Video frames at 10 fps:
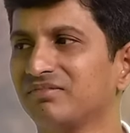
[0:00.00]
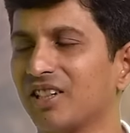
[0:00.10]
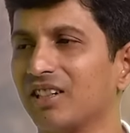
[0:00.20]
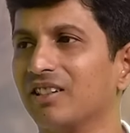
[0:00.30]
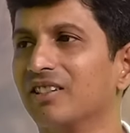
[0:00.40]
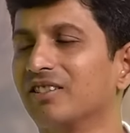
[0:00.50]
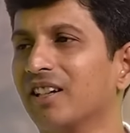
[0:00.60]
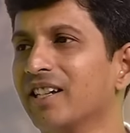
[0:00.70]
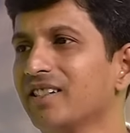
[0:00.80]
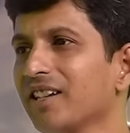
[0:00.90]
In a
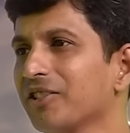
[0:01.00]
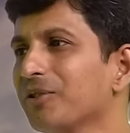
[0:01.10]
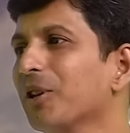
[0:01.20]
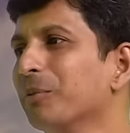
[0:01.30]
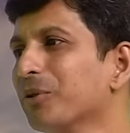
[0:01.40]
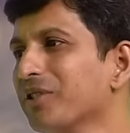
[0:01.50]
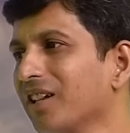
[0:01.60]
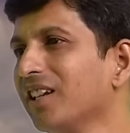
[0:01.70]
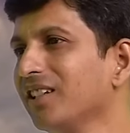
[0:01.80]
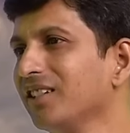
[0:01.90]
Trayi session, Swami was
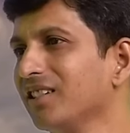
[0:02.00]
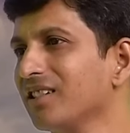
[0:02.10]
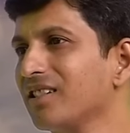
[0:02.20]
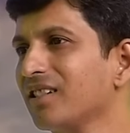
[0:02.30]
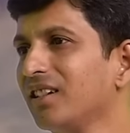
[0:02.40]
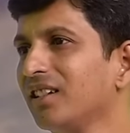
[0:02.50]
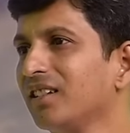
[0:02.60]
narrating this.